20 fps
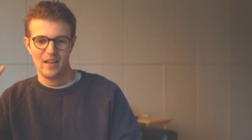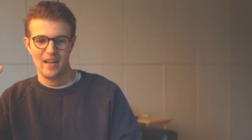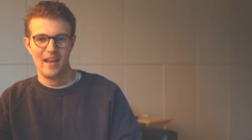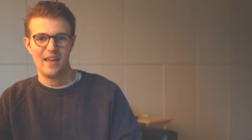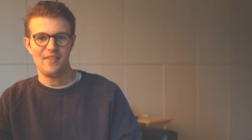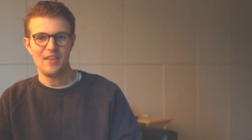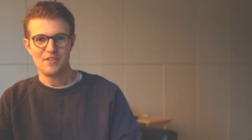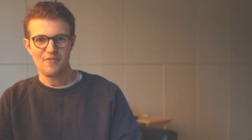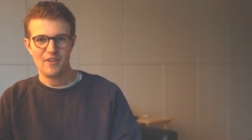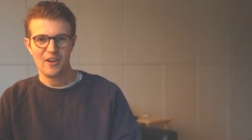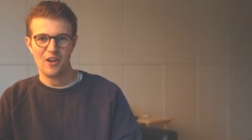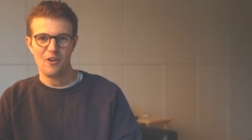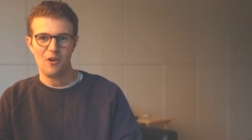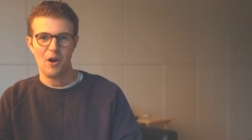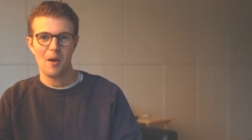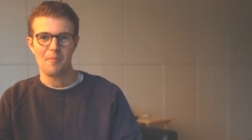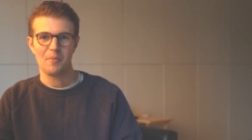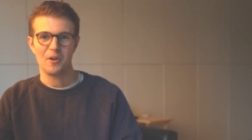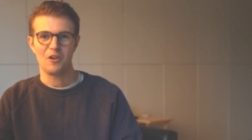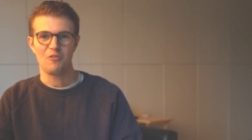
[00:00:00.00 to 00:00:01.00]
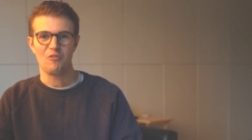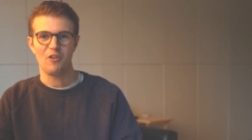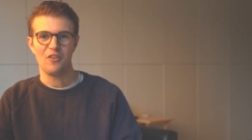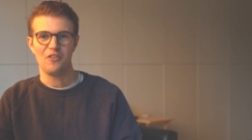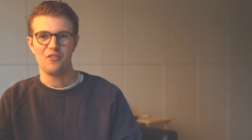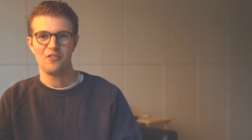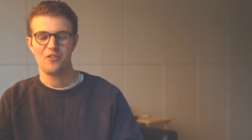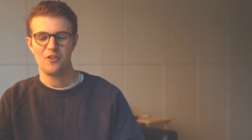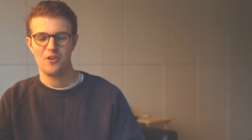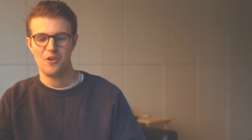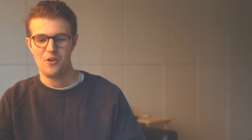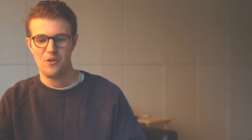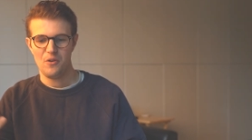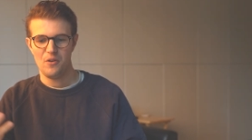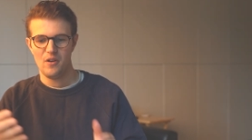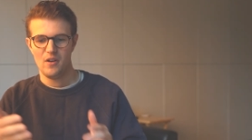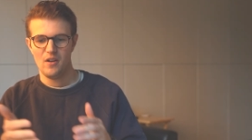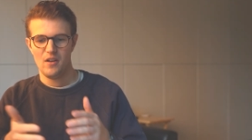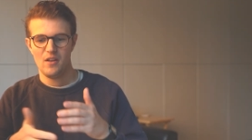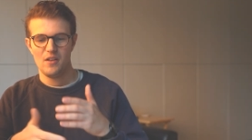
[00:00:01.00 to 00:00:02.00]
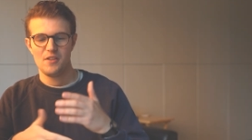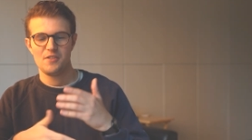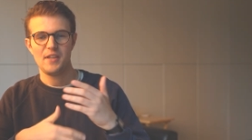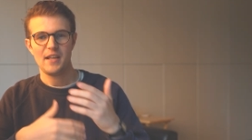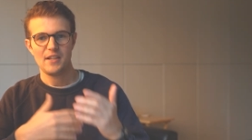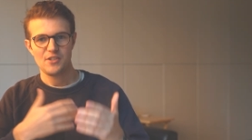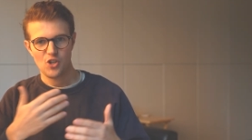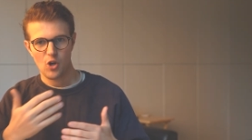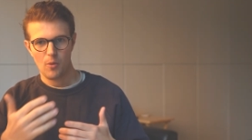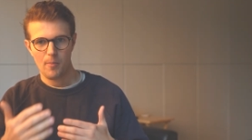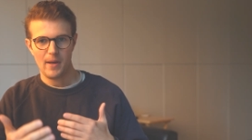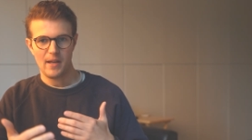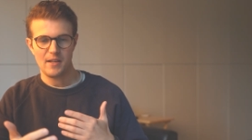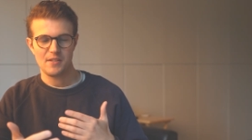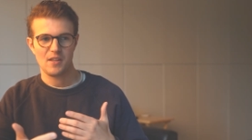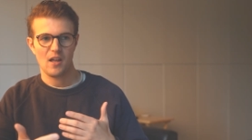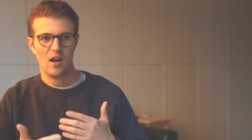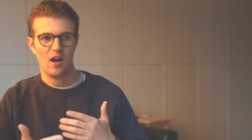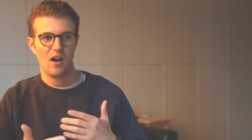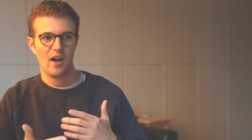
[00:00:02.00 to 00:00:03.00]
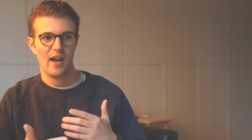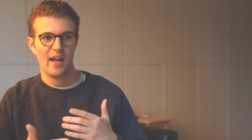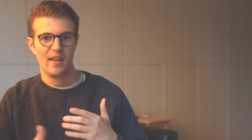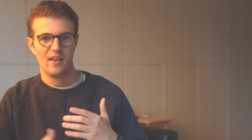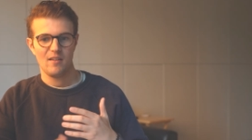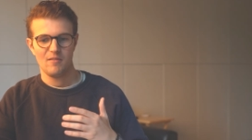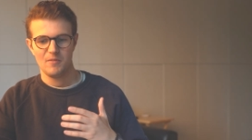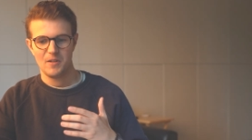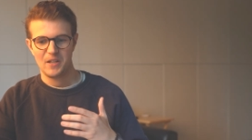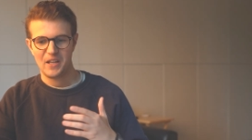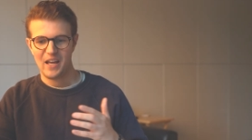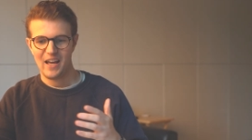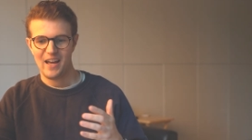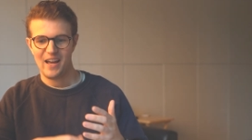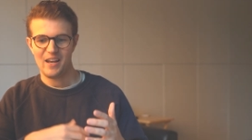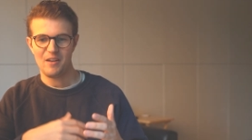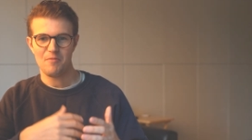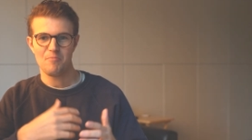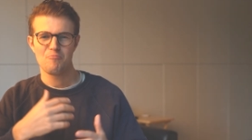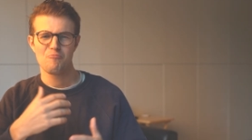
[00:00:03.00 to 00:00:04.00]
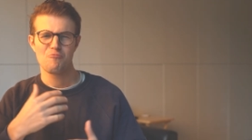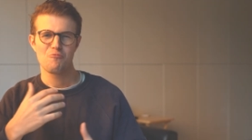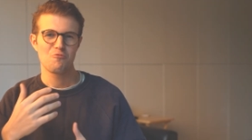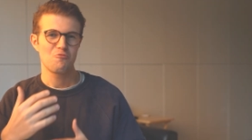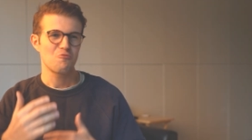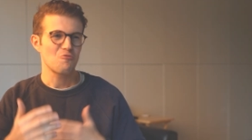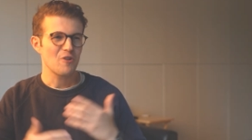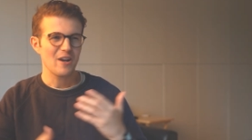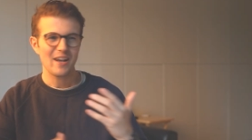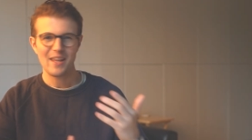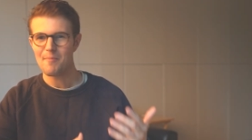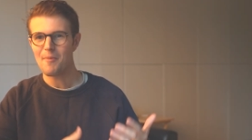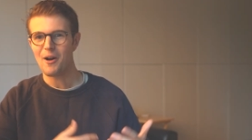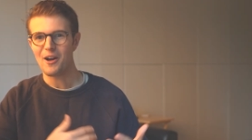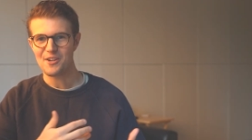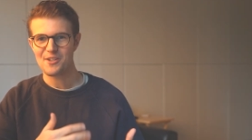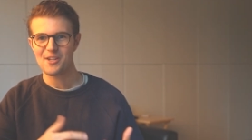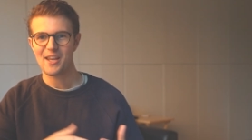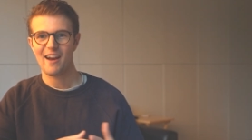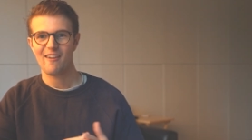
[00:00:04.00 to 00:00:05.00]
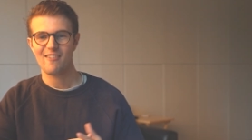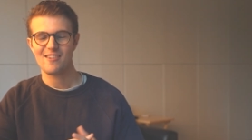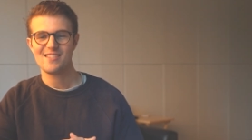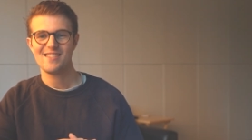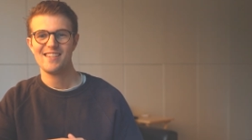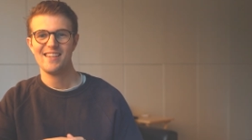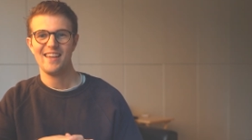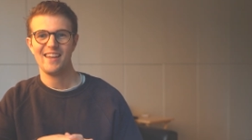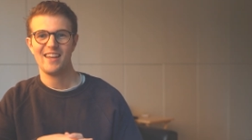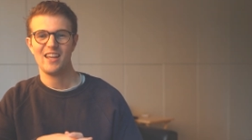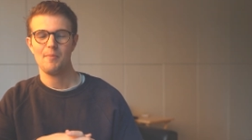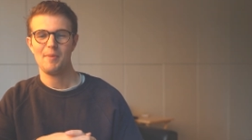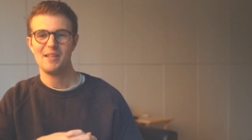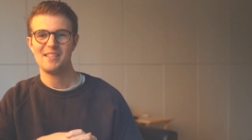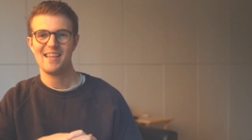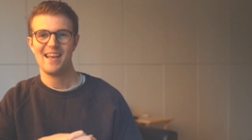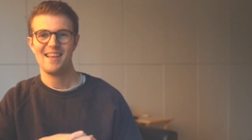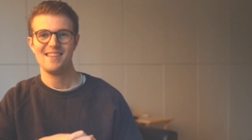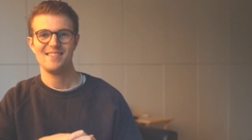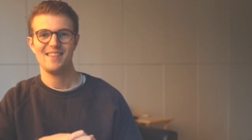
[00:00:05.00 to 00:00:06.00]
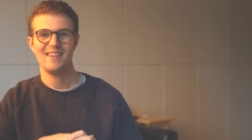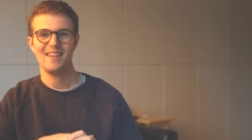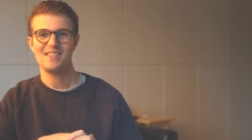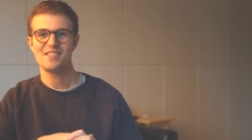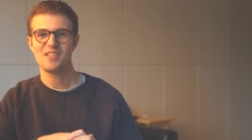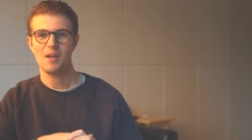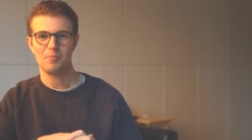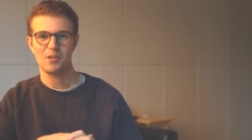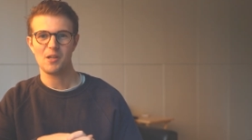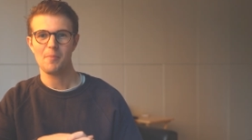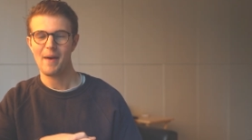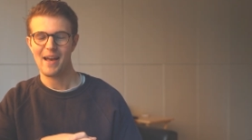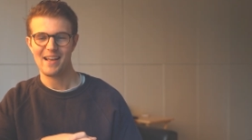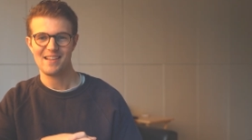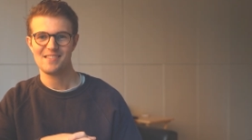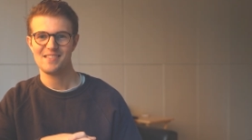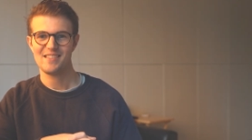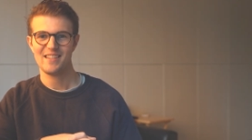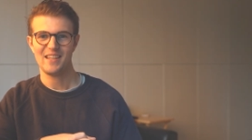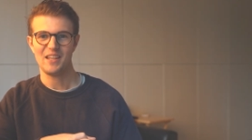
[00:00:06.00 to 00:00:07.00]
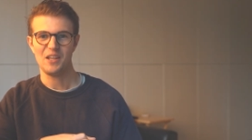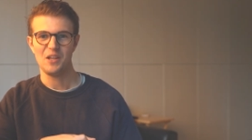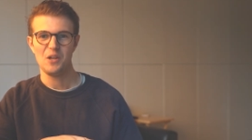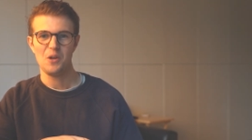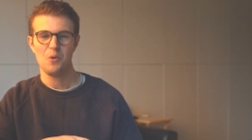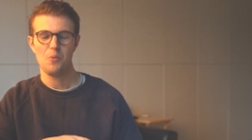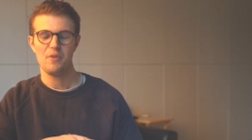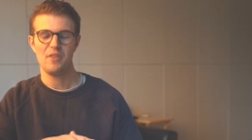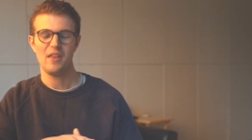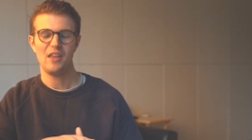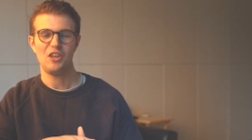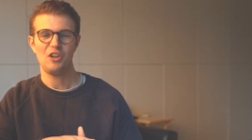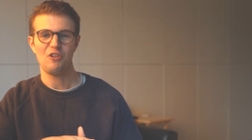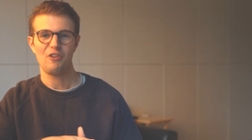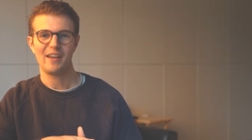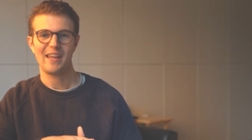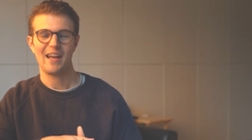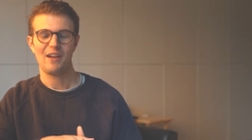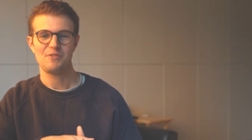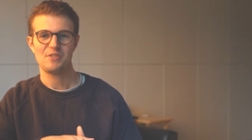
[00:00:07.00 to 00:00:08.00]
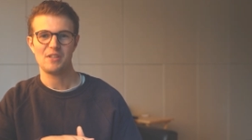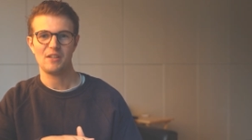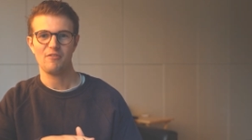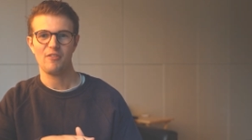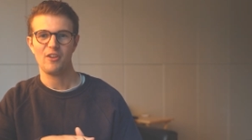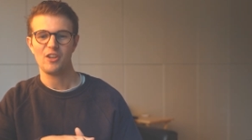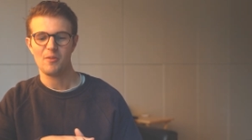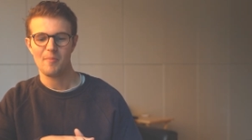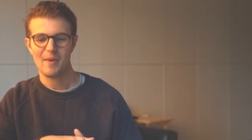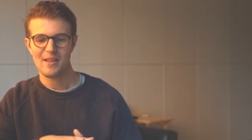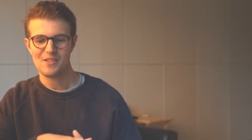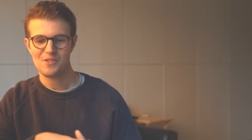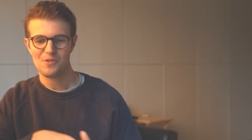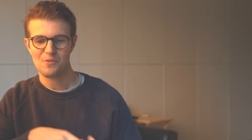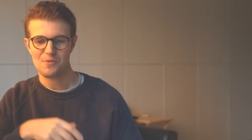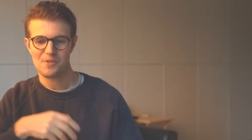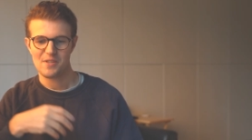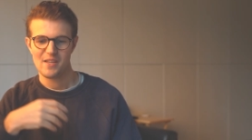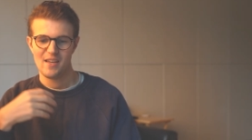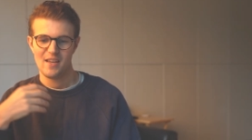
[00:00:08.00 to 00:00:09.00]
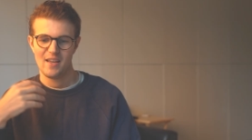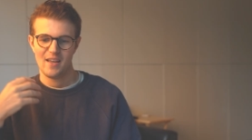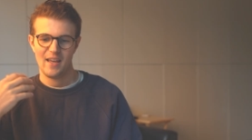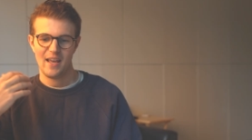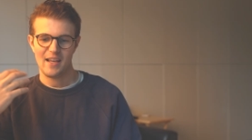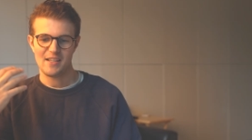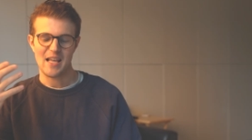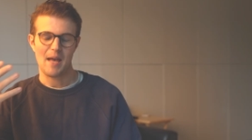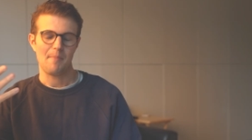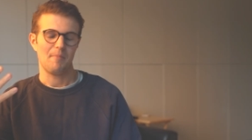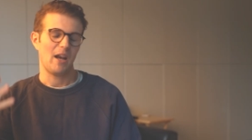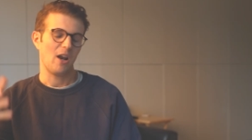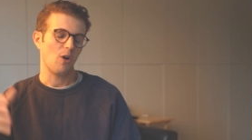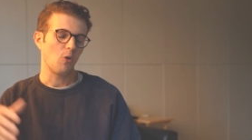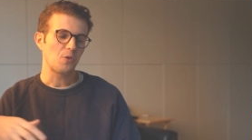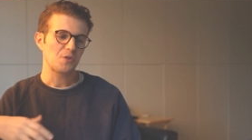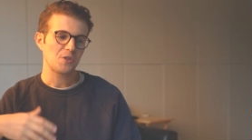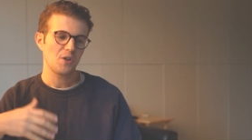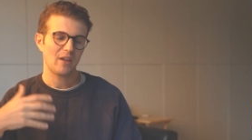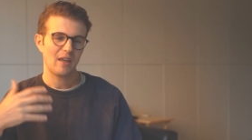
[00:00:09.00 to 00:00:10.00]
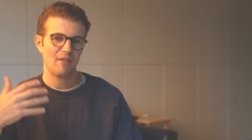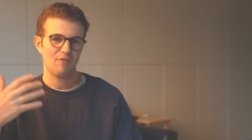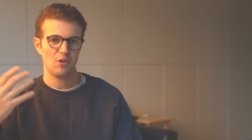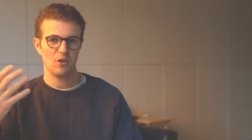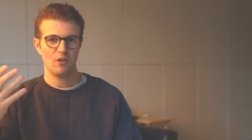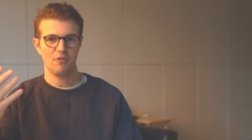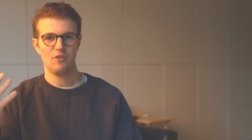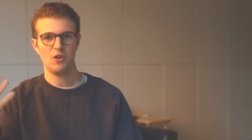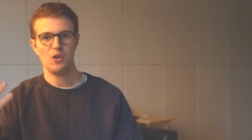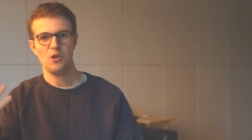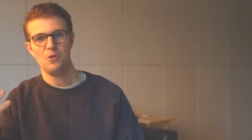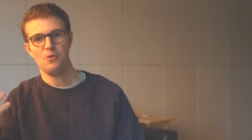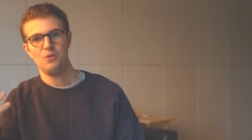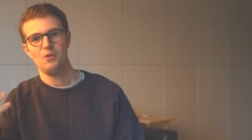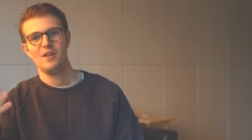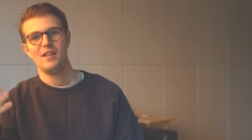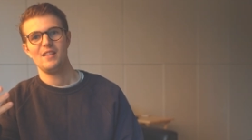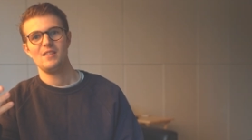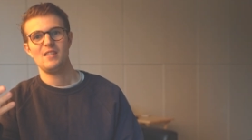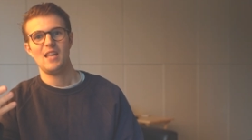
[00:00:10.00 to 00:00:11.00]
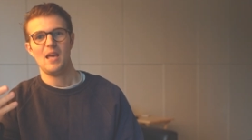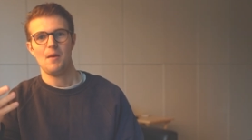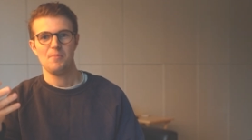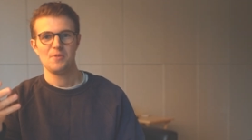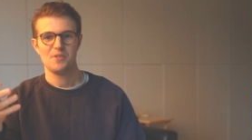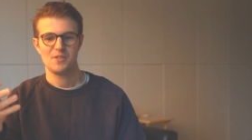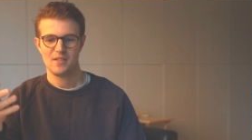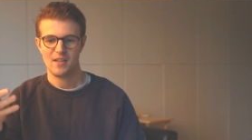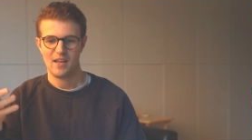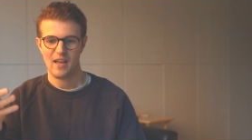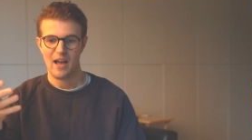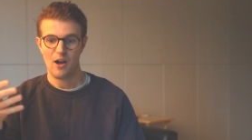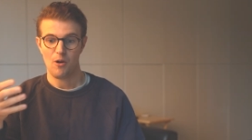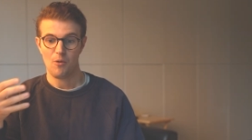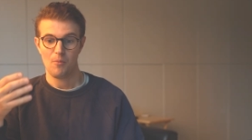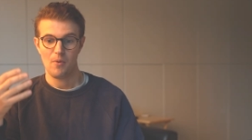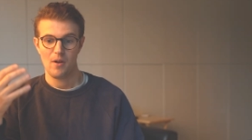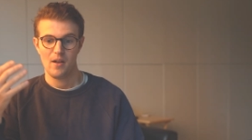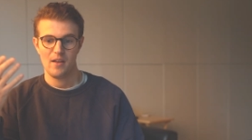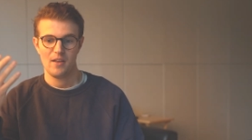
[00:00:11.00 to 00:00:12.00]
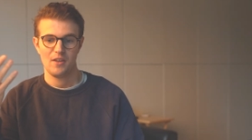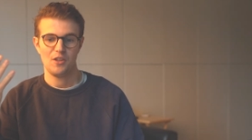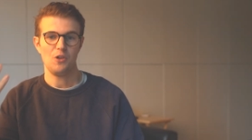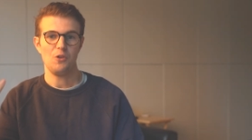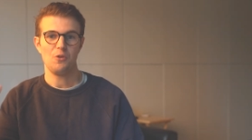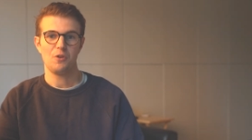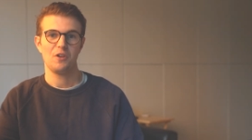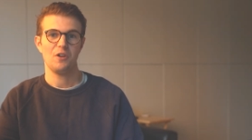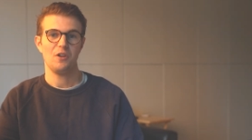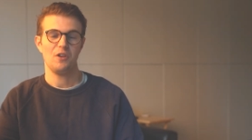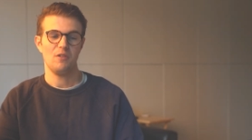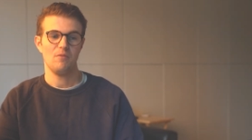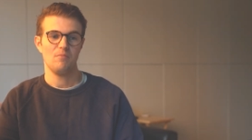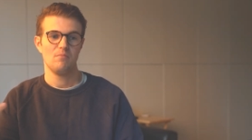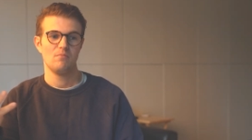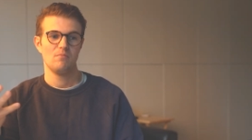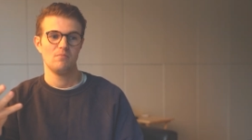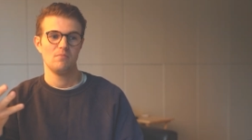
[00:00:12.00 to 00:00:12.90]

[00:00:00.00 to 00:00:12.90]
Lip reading: in this video, I'm going to run through 6 topics that I can pretty much guarantee are going to be tested in some capacity within your accounting fundamentals exam. And I'll also give you a few tips to how you can